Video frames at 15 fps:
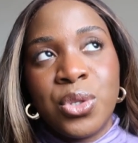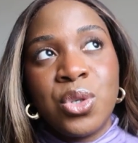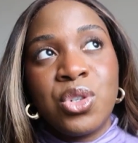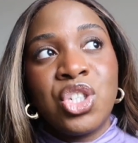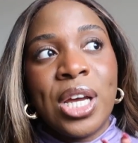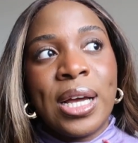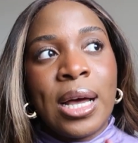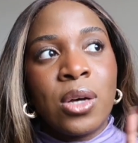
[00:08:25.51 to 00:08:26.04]
so
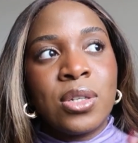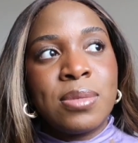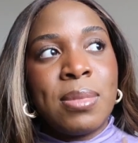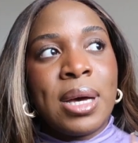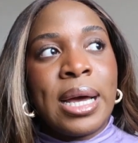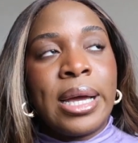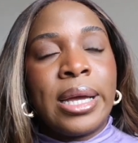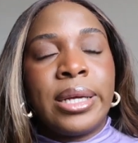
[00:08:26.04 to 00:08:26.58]
check out
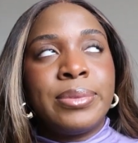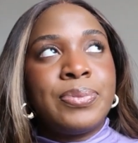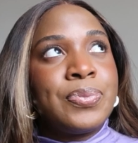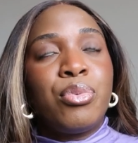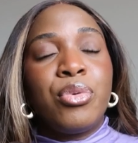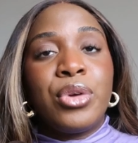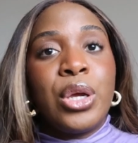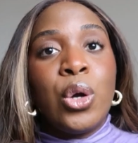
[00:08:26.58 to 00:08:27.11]
my
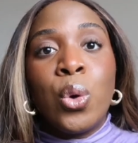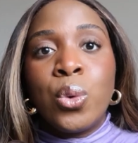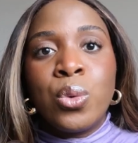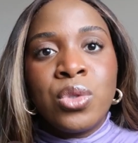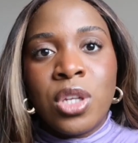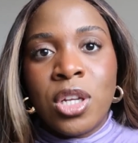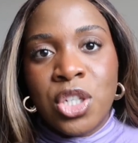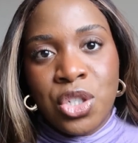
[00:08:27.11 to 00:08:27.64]

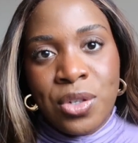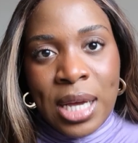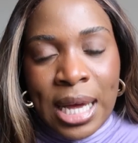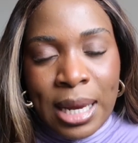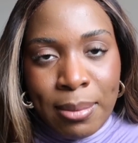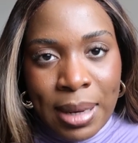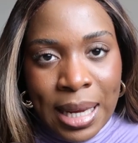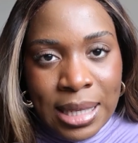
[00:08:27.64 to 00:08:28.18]
pre-owned luxury
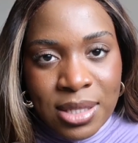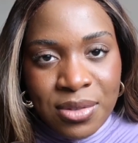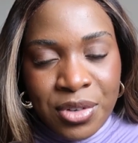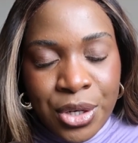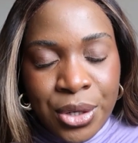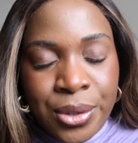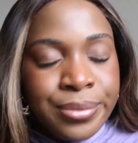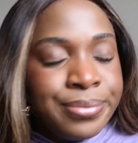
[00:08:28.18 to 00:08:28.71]
handbags
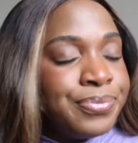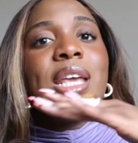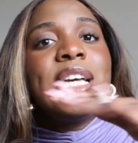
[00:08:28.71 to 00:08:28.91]
video.